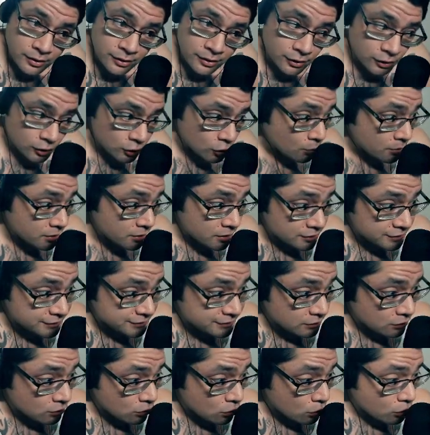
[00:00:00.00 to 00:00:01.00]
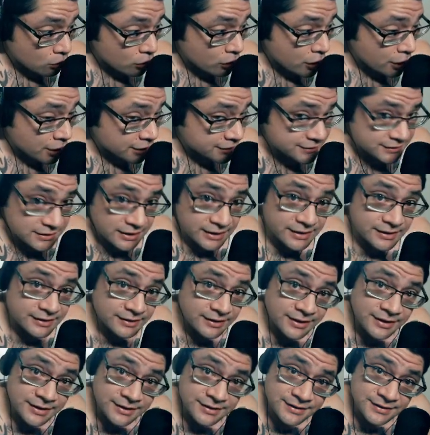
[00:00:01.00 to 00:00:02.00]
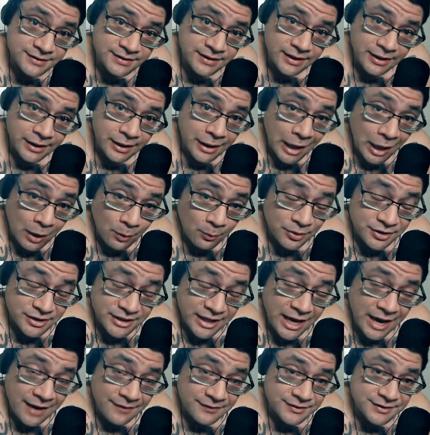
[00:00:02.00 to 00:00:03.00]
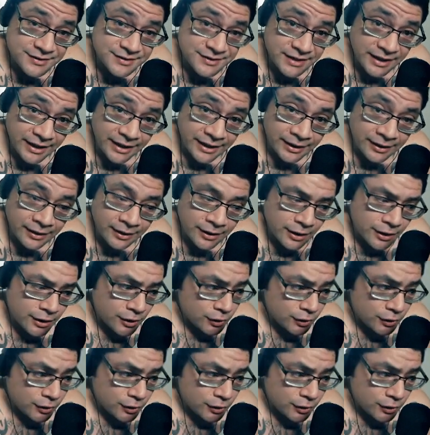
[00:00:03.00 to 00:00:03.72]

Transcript: you don't want to listen to little cunts like this and what they have to say.